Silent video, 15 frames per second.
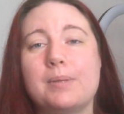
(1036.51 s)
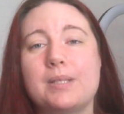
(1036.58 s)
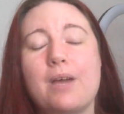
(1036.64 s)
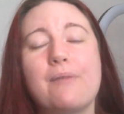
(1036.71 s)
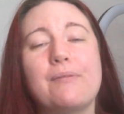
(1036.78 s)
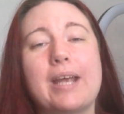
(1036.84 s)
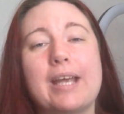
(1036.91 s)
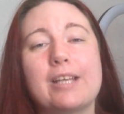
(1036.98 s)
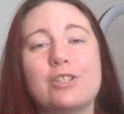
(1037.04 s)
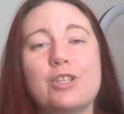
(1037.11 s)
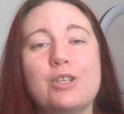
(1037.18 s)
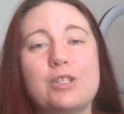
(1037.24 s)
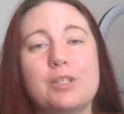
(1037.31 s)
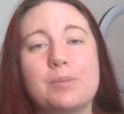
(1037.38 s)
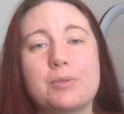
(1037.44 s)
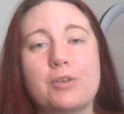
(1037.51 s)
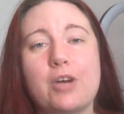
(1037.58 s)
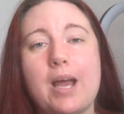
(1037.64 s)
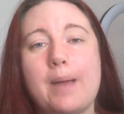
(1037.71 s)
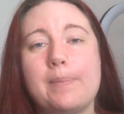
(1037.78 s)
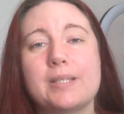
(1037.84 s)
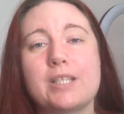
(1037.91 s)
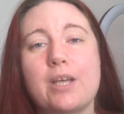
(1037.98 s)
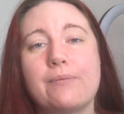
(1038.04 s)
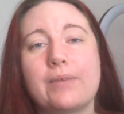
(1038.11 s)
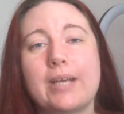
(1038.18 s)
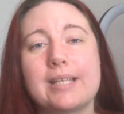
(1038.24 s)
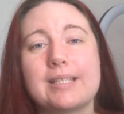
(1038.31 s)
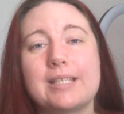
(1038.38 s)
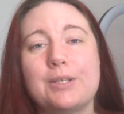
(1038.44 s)
Don't forget to subscribe. Don't
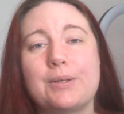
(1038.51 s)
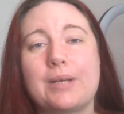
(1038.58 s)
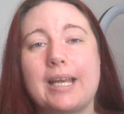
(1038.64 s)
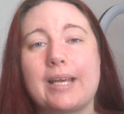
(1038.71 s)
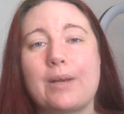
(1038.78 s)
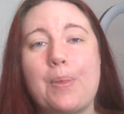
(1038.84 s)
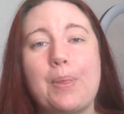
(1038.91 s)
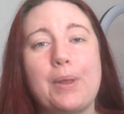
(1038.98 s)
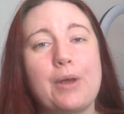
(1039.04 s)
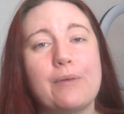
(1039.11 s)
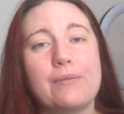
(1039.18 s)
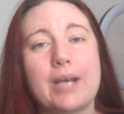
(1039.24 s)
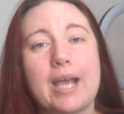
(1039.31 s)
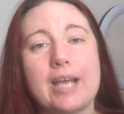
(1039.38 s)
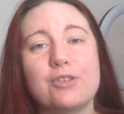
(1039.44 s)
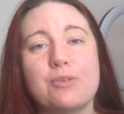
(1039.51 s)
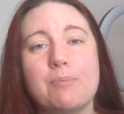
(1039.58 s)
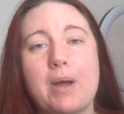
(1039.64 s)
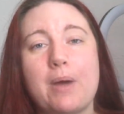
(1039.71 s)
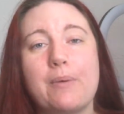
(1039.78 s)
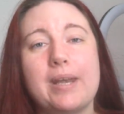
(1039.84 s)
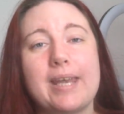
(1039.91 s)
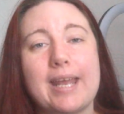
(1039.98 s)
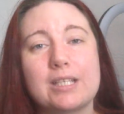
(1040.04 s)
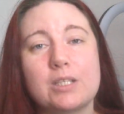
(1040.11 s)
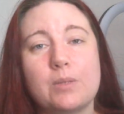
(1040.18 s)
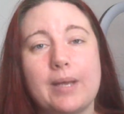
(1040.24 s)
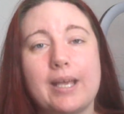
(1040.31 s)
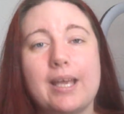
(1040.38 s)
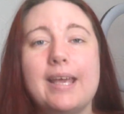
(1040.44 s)
forget to click on the notification bell next
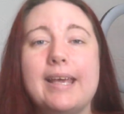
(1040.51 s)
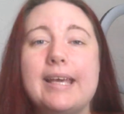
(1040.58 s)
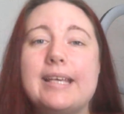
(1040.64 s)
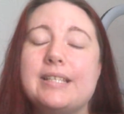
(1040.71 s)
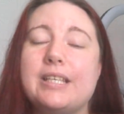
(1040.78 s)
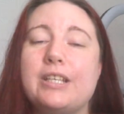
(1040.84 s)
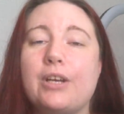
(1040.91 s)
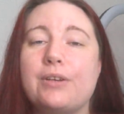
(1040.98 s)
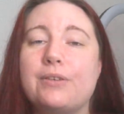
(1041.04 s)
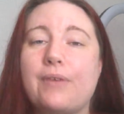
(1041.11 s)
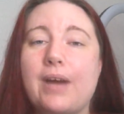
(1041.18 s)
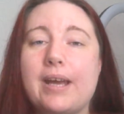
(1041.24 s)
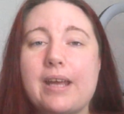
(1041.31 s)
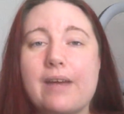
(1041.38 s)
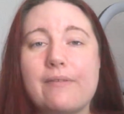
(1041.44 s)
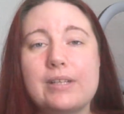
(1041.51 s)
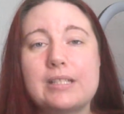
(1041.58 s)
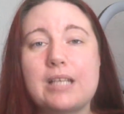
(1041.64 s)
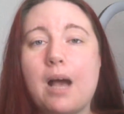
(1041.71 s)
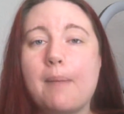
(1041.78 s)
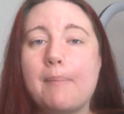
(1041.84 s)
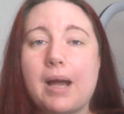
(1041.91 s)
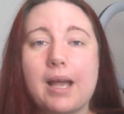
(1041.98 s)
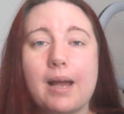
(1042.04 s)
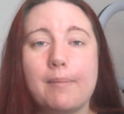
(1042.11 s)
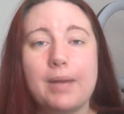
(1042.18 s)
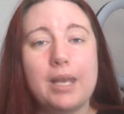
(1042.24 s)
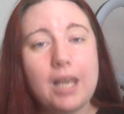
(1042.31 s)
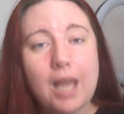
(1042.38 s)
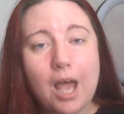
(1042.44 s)
to it so you're notified every time I
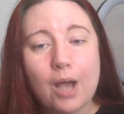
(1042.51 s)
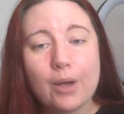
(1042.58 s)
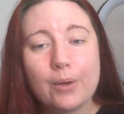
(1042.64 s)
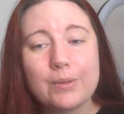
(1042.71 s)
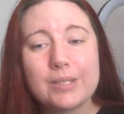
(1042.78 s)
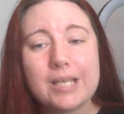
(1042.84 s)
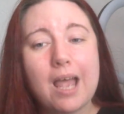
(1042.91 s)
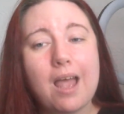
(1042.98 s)
upload.